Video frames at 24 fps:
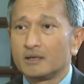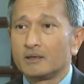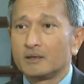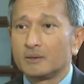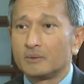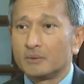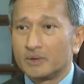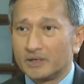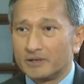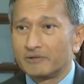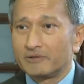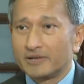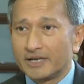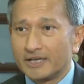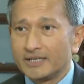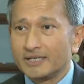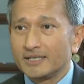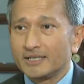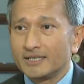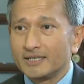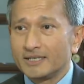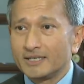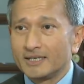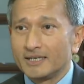were
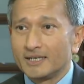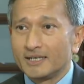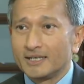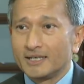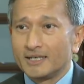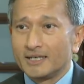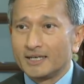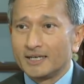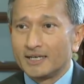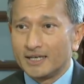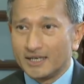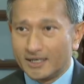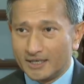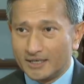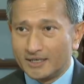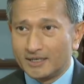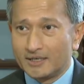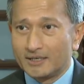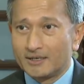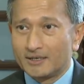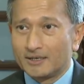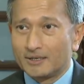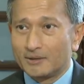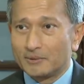ready
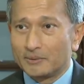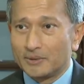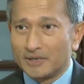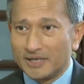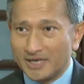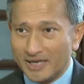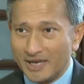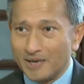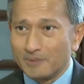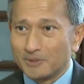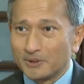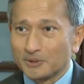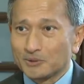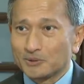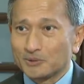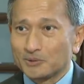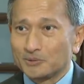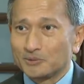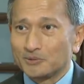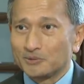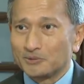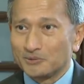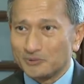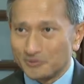and uh, were able
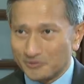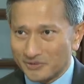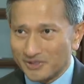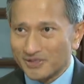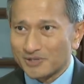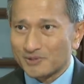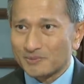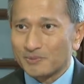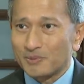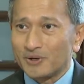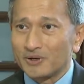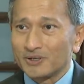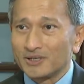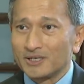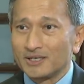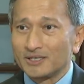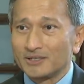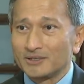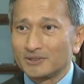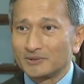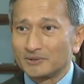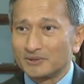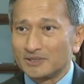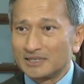to
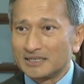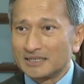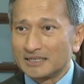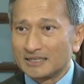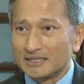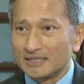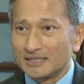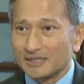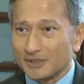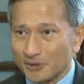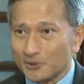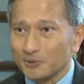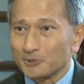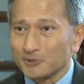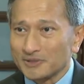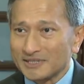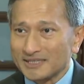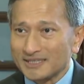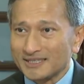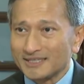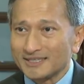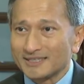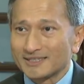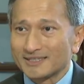respond to the acute
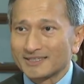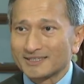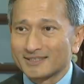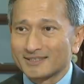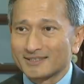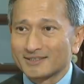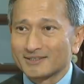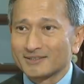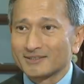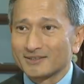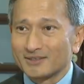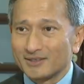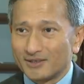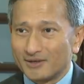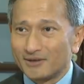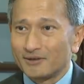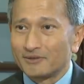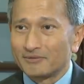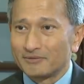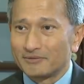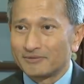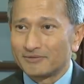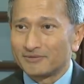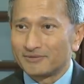needs
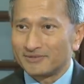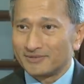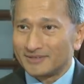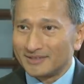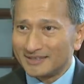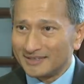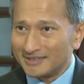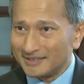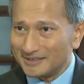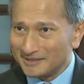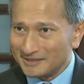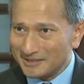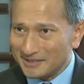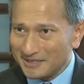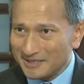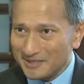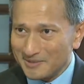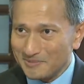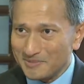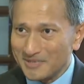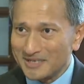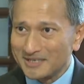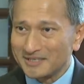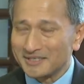of the
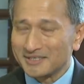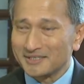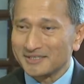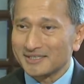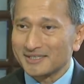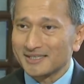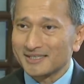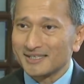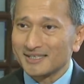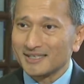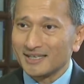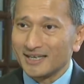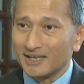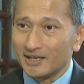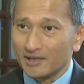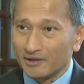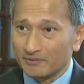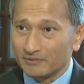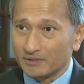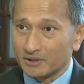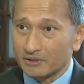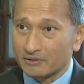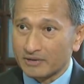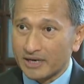emergency and
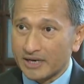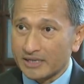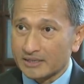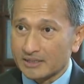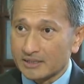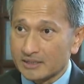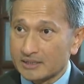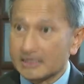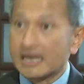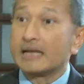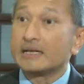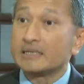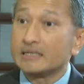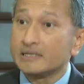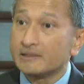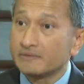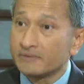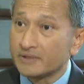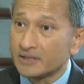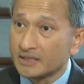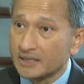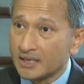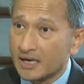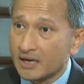of the crisis. And
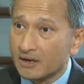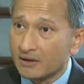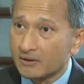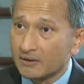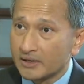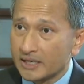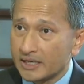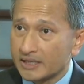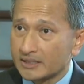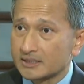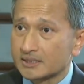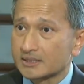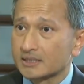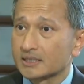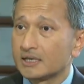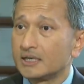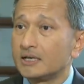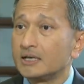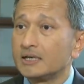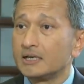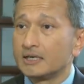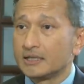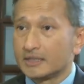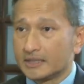even now, as
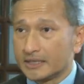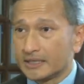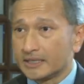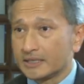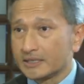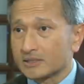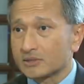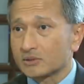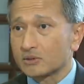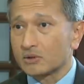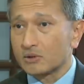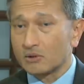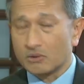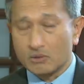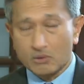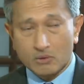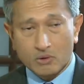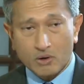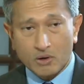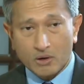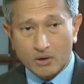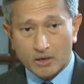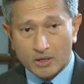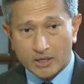things
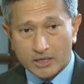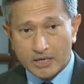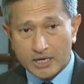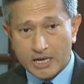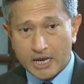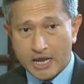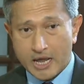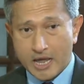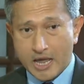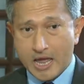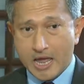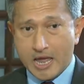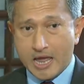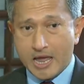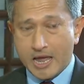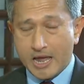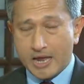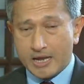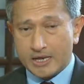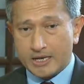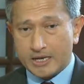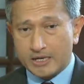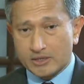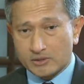go on,
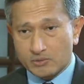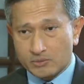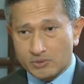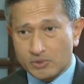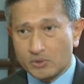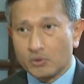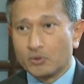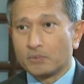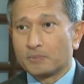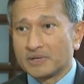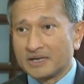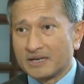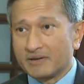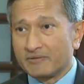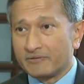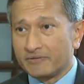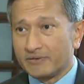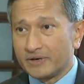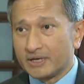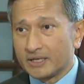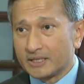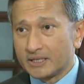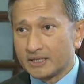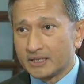and as we open up
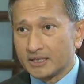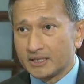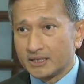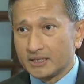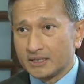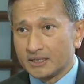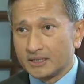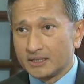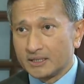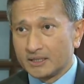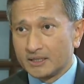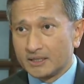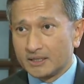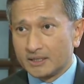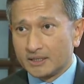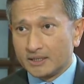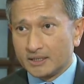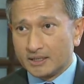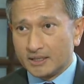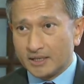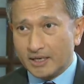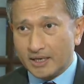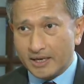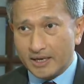further,
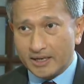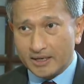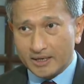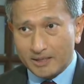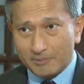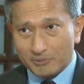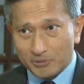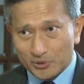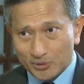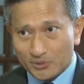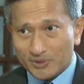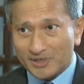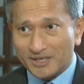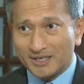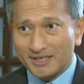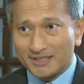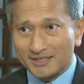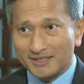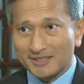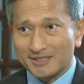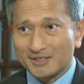and I'm sure the